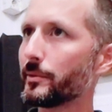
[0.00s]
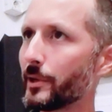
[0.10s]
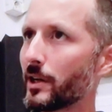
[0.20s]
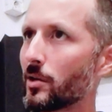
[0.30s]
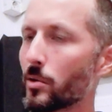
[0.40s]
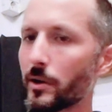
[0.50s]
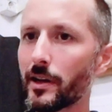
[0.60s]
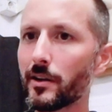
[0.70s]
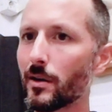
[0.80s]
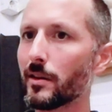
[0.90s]

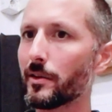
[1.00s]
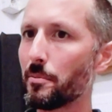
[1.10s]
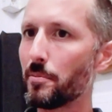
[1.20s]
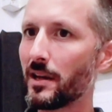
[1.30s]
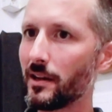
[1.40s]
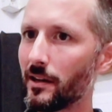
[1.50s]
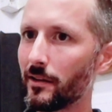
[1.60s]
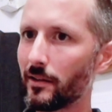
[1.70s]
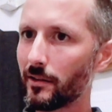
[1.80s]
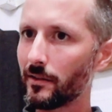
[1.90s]
recorded all the MIDI
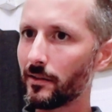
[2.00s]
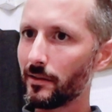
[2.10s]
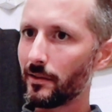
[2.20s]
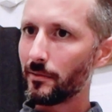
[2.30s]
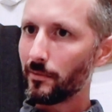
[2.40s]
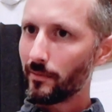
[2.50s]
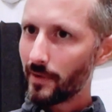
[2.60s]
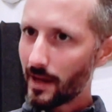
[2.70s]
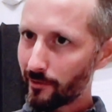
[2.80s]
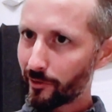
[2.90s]

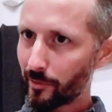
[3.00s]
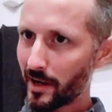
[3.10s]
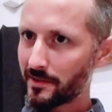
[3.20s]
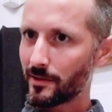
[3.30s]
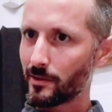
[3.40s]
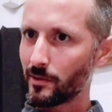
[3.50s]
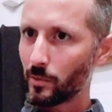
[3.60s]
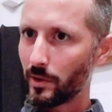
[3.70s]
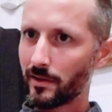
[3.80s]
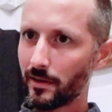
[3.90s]
information
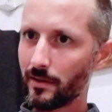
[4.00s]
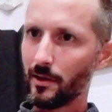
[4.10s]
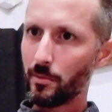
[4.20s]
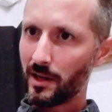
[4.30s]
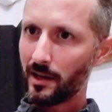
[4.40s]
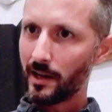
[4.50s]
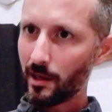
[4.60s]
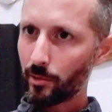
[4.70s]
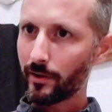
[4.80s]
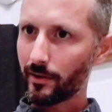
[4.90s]
with a MIDI
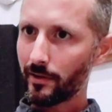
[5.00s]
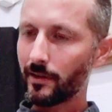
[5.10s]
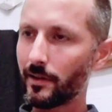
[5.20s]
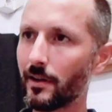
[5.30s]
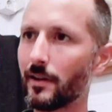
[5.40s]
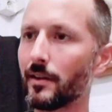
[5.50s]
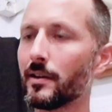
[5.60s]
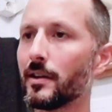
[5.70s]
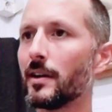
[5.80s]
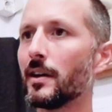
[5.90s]
keyboard
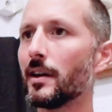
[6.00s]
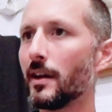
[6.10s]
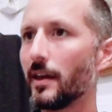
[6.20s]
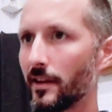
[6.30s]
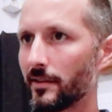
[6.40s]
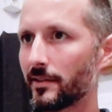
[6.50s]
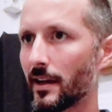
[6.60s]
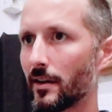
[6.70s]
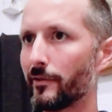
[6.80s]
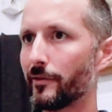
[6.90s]

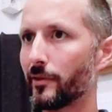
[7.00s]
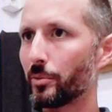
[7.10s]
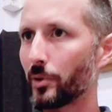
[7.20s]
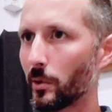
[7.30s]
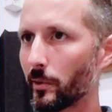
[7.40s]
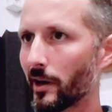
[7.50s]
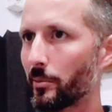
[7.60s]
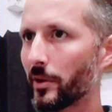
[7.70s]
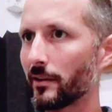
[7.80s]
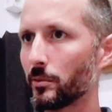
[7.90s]
instead of
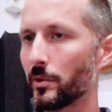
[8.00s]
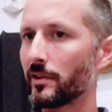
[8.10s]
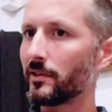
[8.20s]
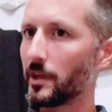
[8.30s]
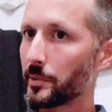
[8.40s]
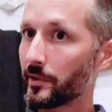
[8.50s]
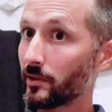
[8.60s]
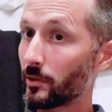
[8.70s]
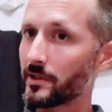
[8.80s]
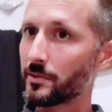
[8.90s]
programming it with a
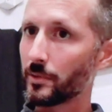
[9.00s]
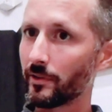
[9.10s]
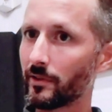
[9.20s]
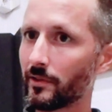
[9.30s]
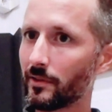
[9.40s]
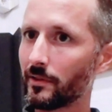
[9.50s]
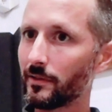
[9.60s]
sequencer, which was,